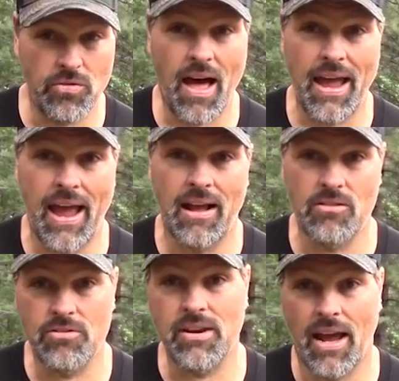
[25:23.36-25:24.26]
fly
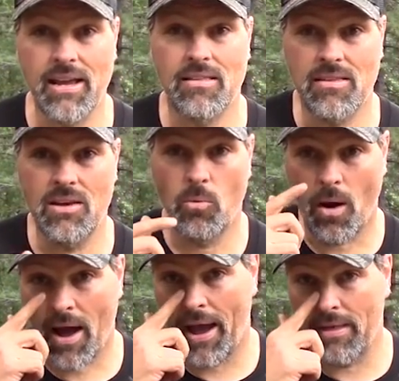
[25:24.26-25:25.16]
anglers, and I can see
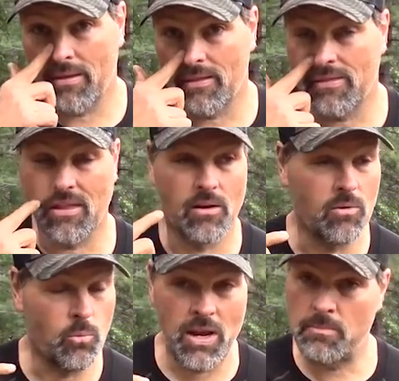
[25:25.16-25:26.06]
why.
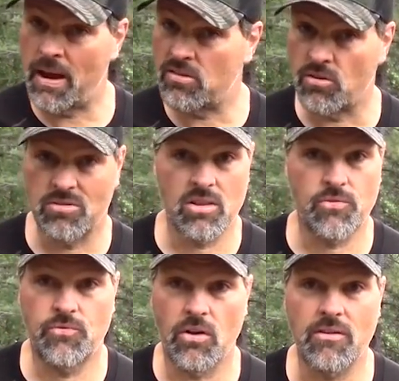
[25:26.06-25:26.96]
The weed beds are
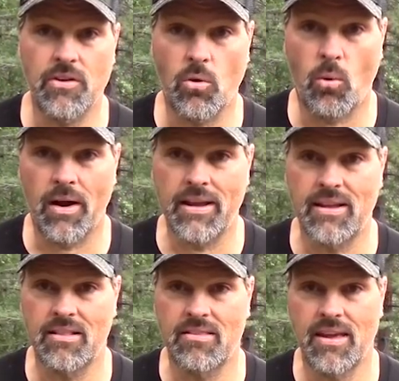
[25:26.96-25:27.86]
just full of
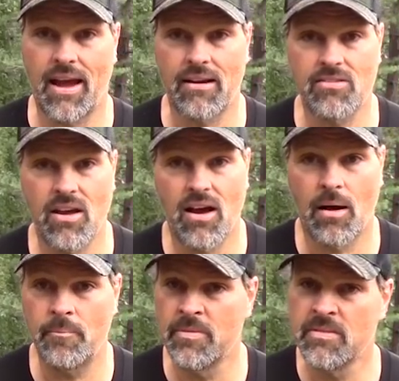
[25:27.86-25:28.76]
aquatic insects.
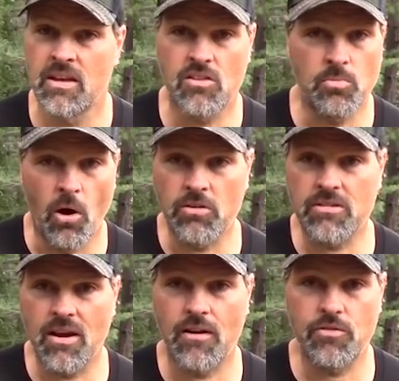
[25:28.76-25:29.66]
Small
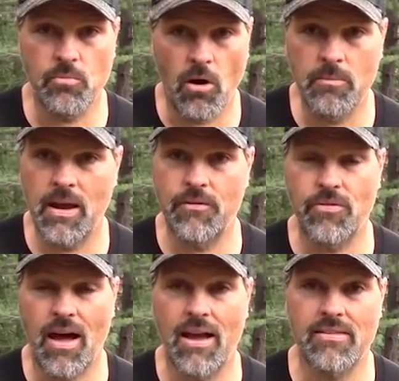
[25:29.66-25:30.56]
stuff, small
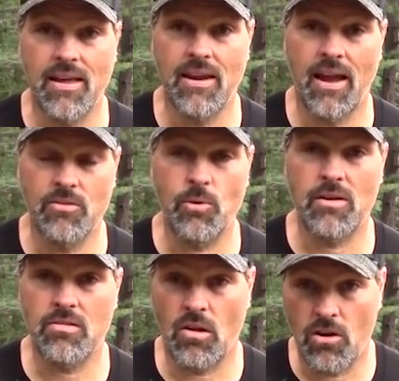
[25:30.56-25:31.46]
mayflies, and as
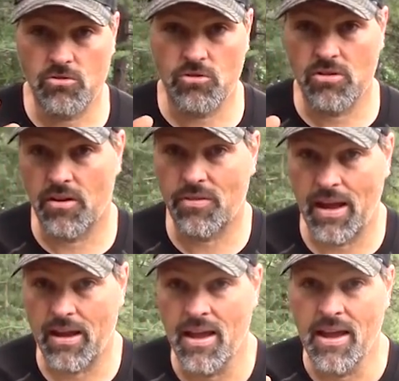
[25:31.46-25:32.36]
well as larger stuff
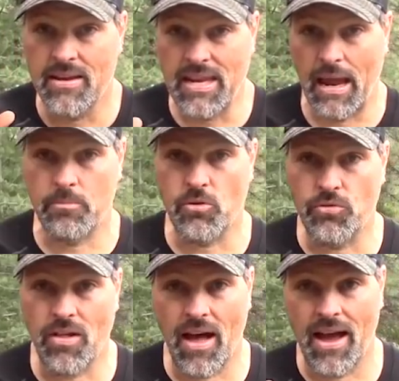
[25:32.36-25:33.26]
like
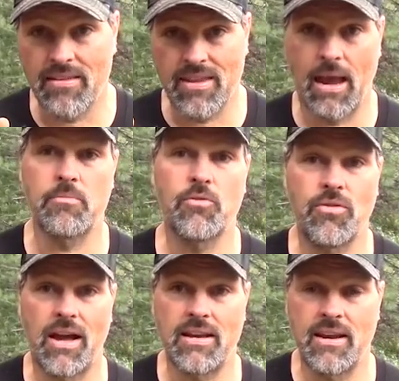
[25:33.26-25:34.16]
damselflies.
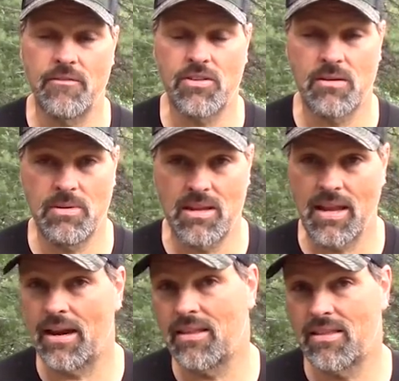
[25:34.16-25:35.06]
Damselfly nymphs can be
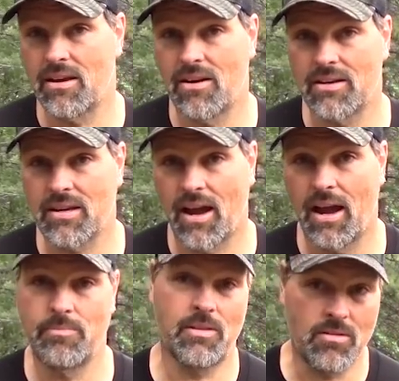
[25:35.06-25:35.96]
deadly there at
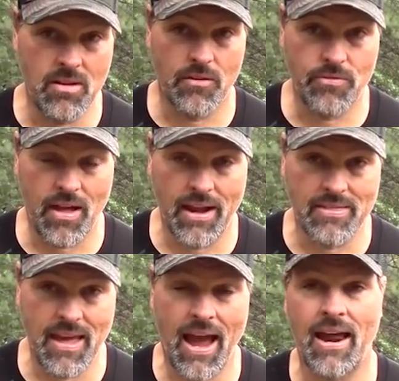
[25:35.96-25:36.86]
times and stuff
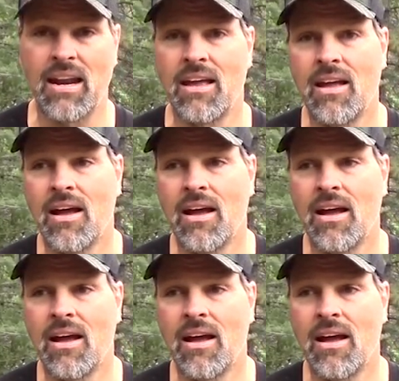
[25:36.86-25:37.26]
like that.